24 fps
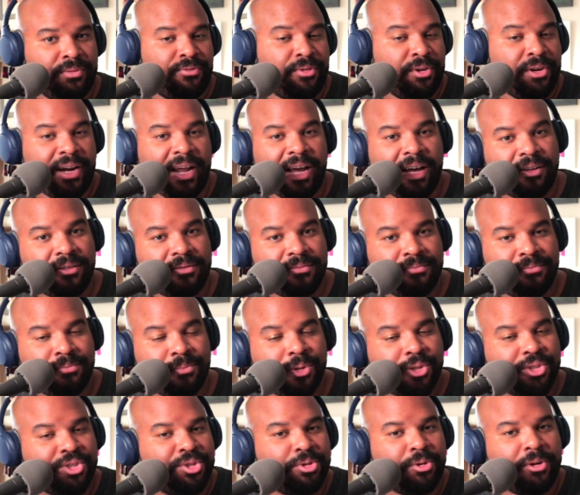for now,
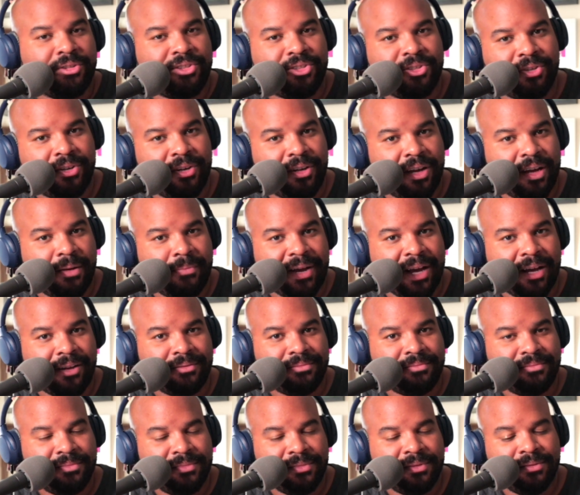more shorts are going to come out,
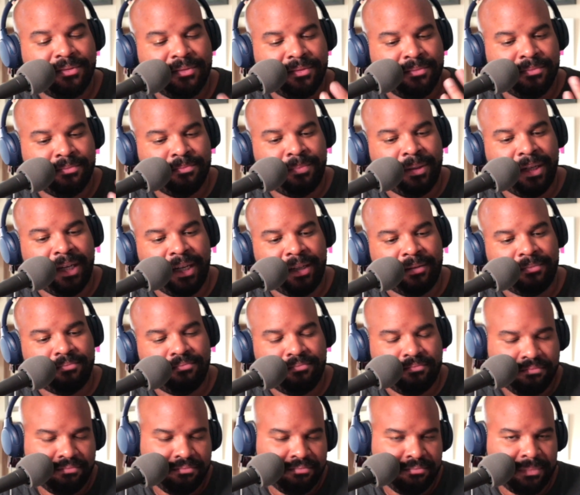but
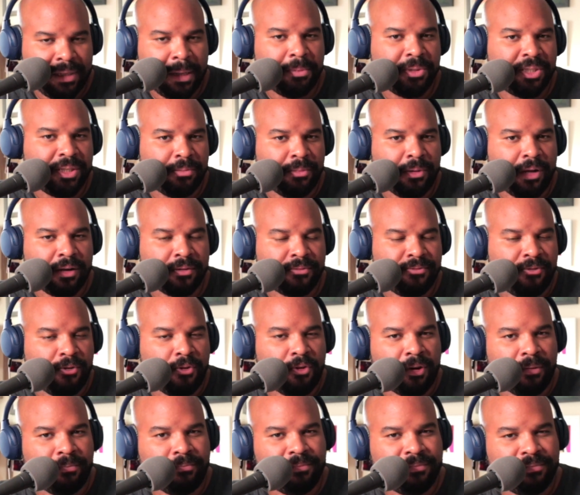maybe some long
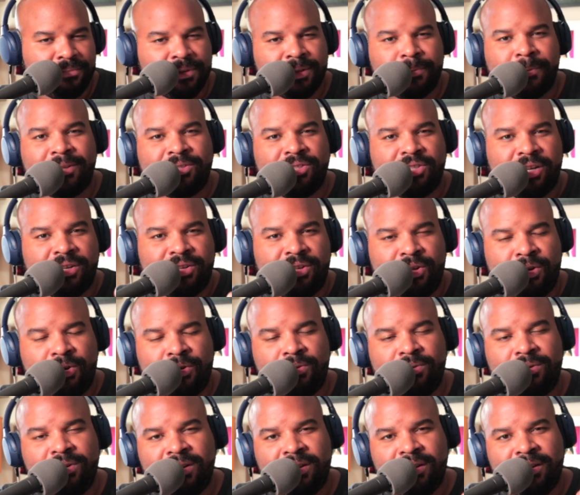form, depends on
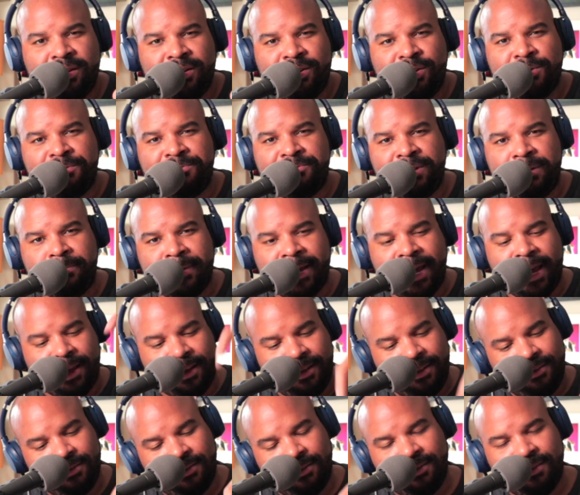you, your
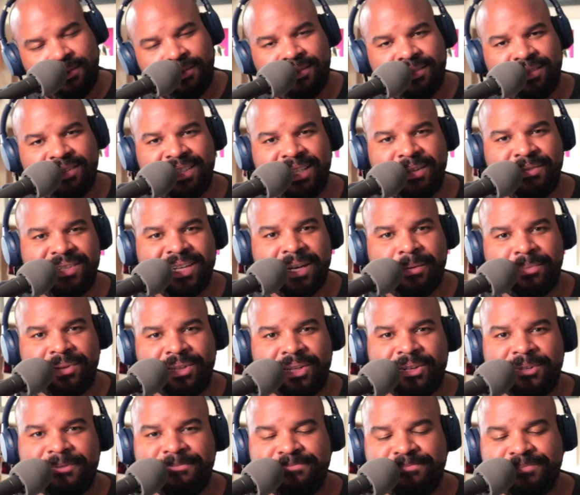feedback, leave it down
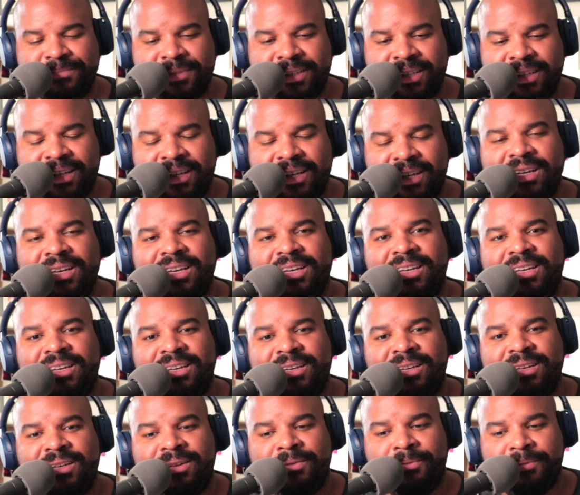below.
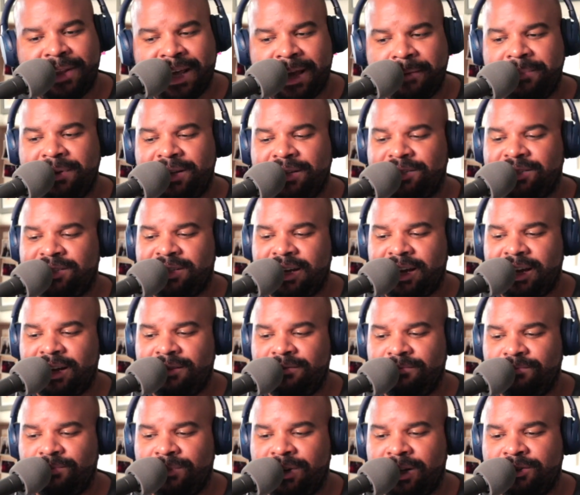That being
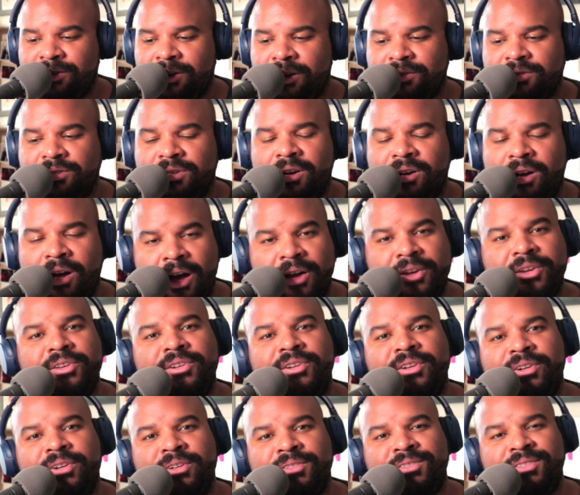said, I'll talk to all you
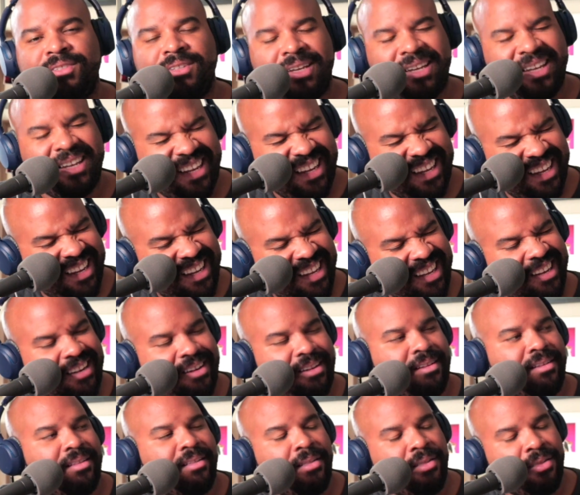nerds
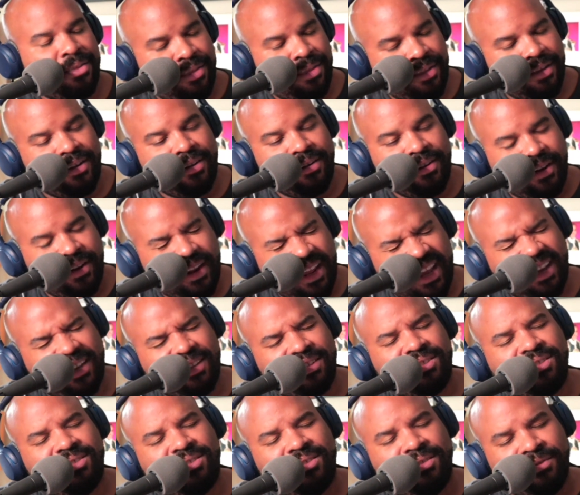in the
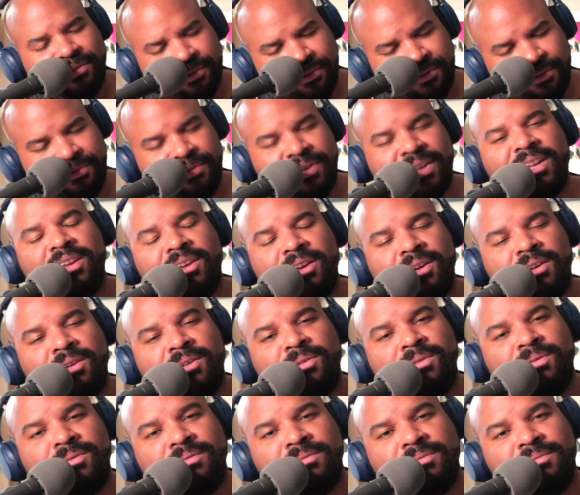next
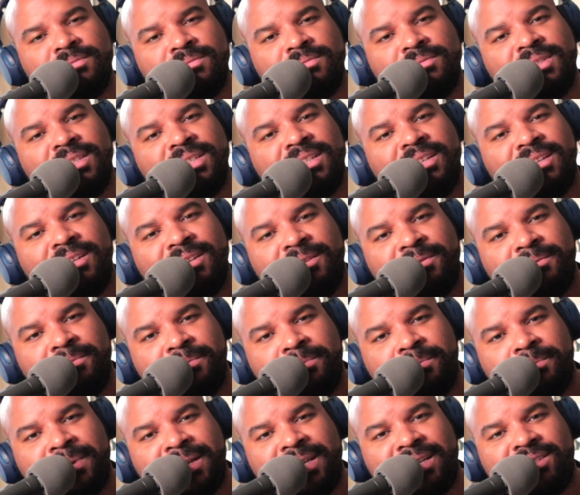video.
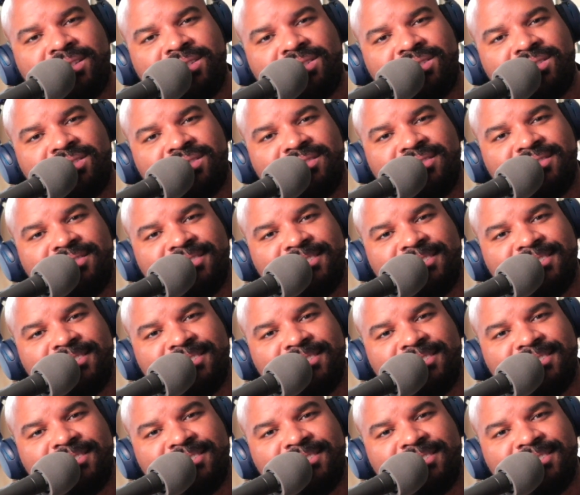Peace.